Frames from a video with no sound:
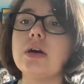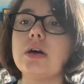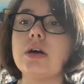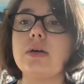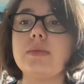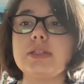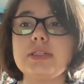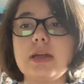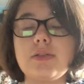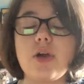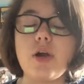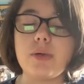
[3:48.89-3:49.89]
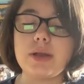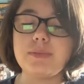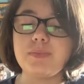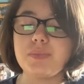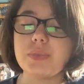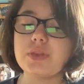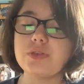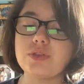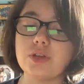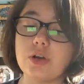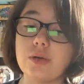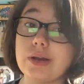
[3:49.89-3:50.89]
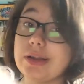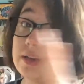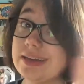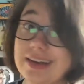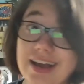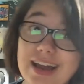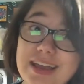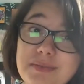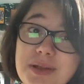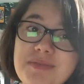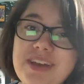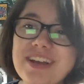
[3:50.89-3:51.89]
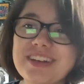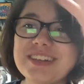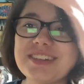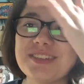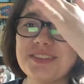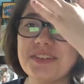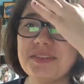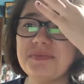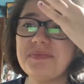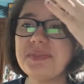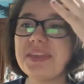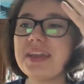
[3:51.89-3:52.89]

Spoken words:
It's down the hallway, so not in my parents' room.